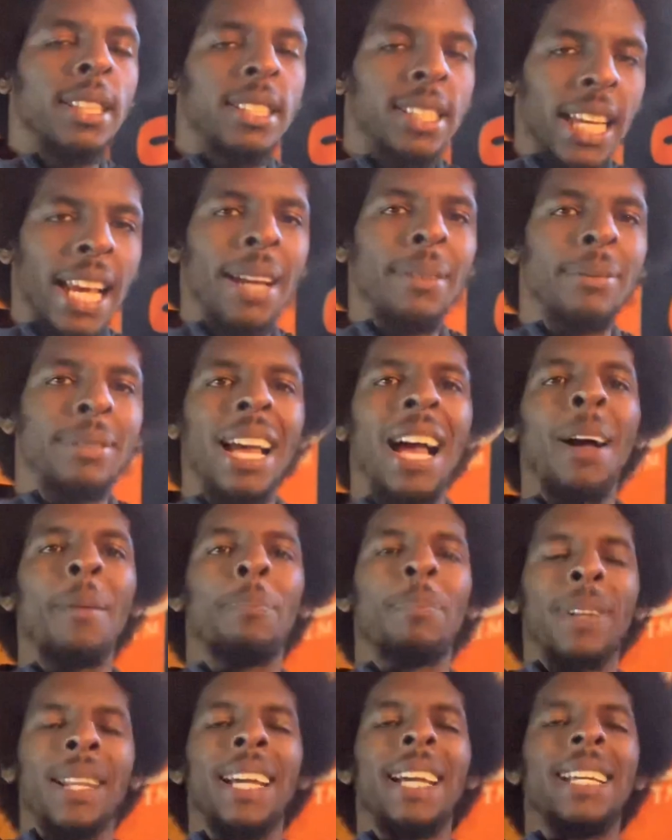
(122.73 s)
the same
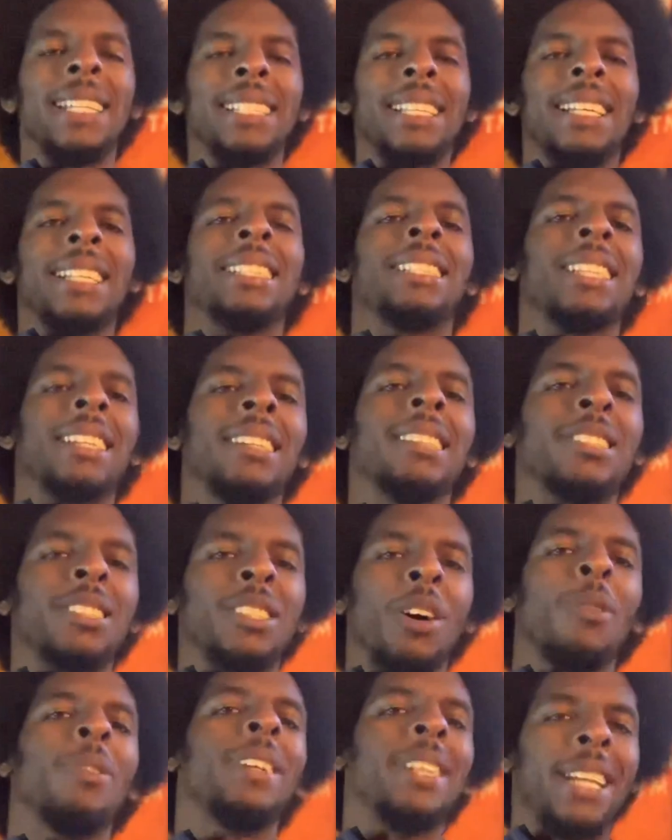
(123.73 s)
time plays into
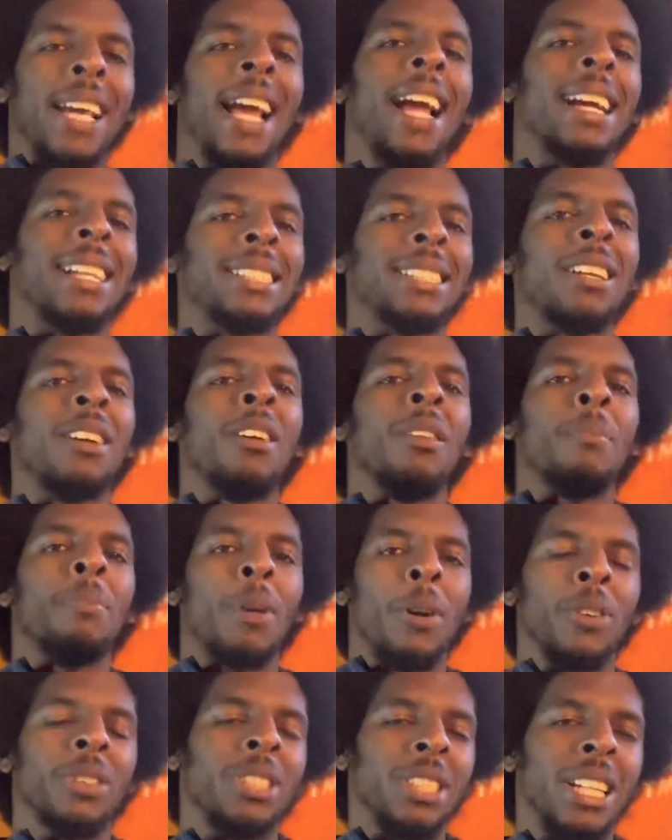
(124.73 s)
Zotiyac's
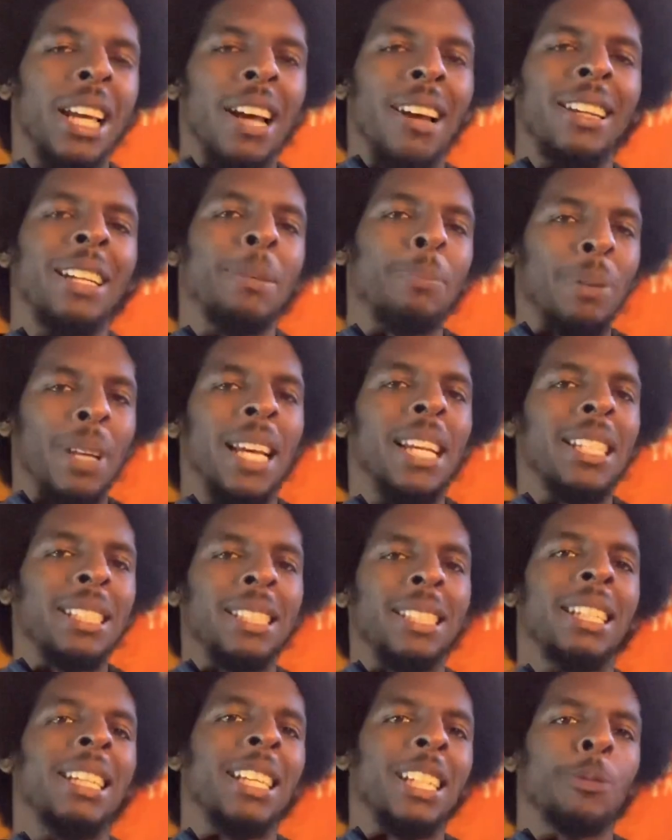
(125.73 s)
personality, plays
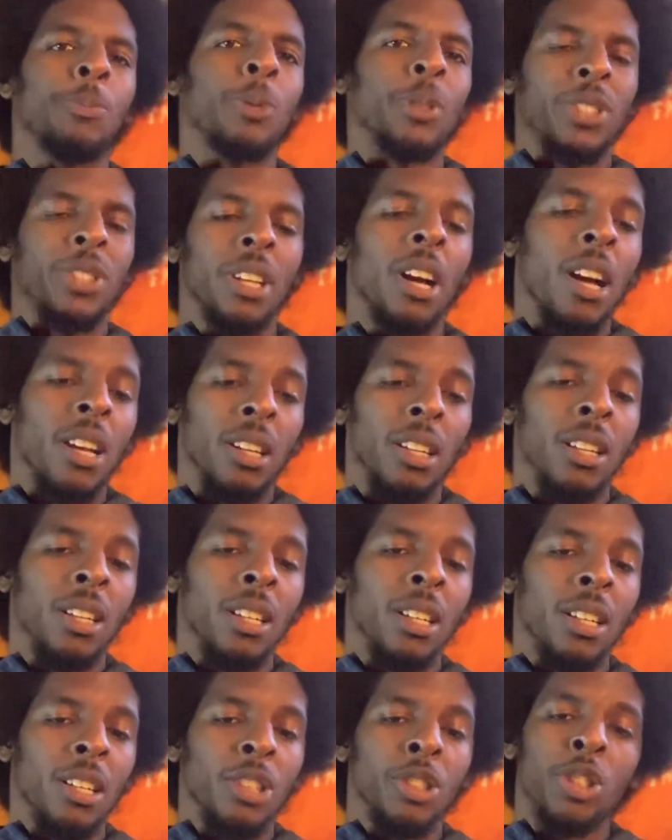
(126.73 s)
into his persona,
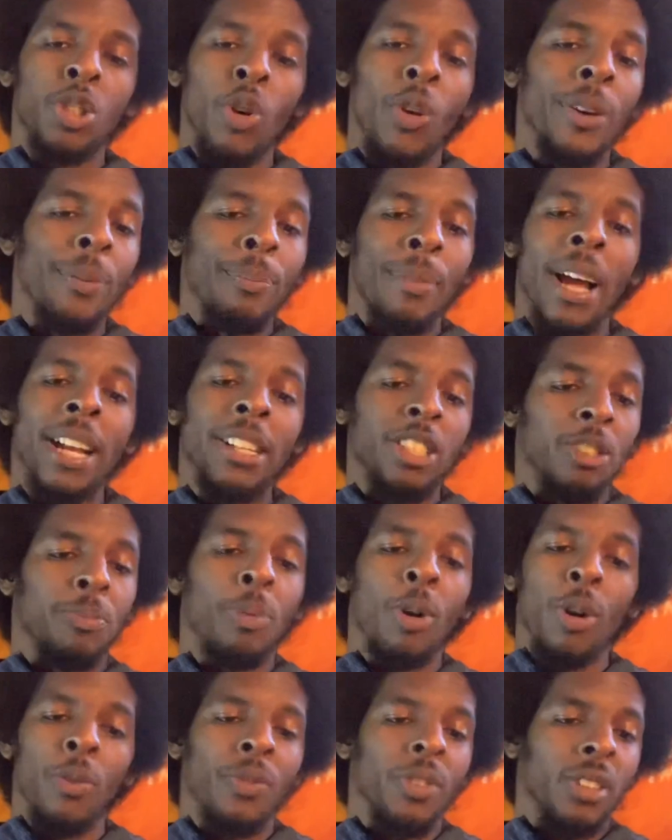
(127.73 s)
so it matches
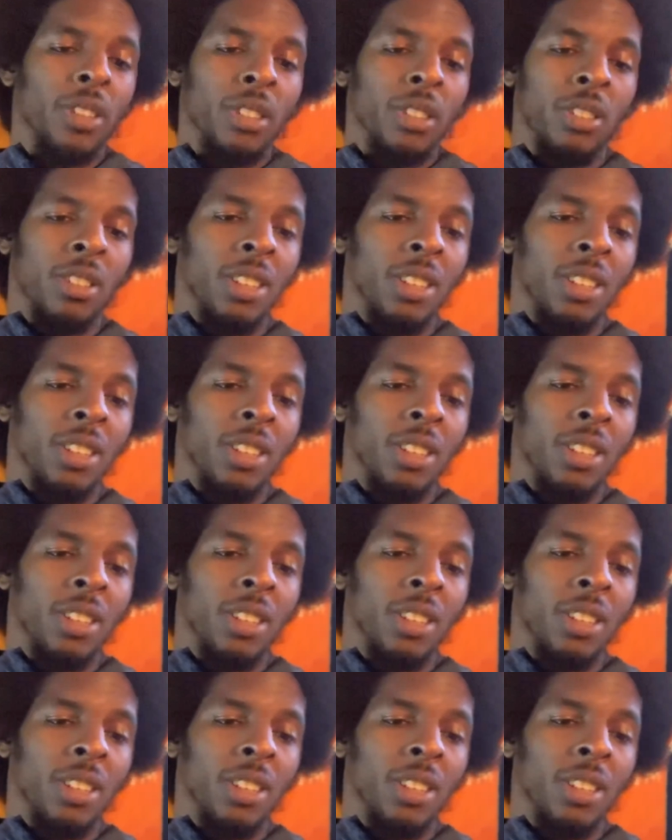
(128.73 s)
perfectly.